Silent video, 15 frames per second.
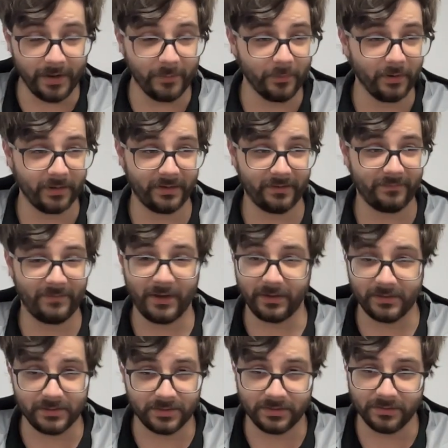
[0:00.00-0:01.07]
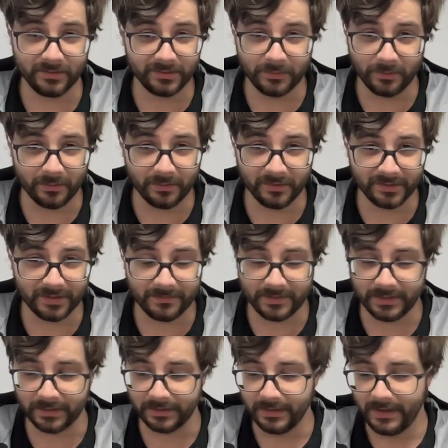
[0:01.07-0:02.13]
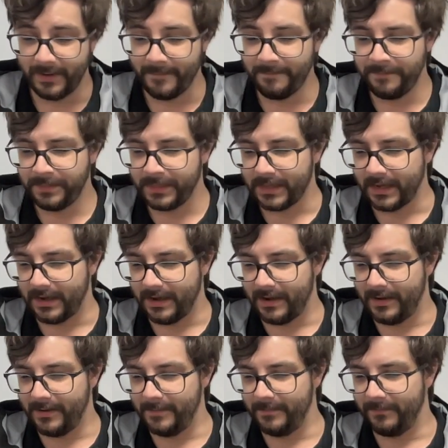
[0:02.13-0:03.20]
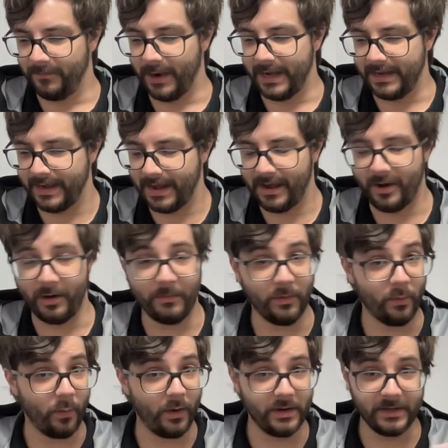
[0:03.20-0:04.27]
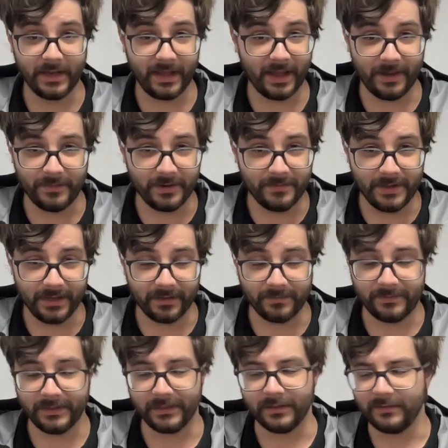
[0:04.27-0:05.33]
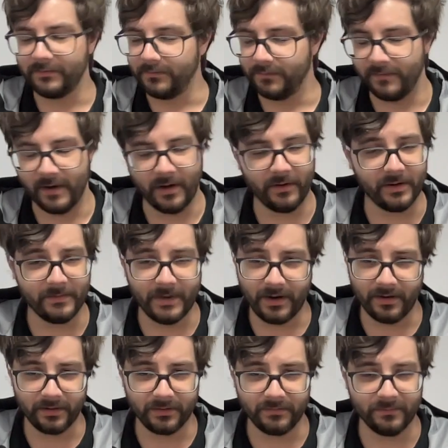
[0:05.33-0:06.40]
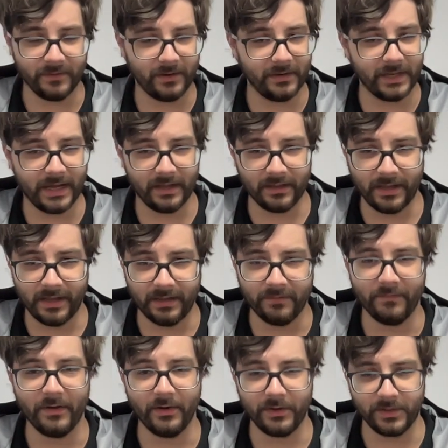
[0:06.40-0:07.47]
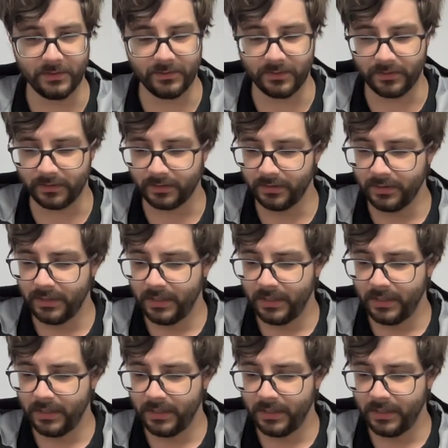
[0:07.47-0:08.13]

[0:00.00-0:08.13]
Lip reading: and I work at a fucking shoe store or something, right now, but one day I'm going to make it big. Very American, very LA, very New York.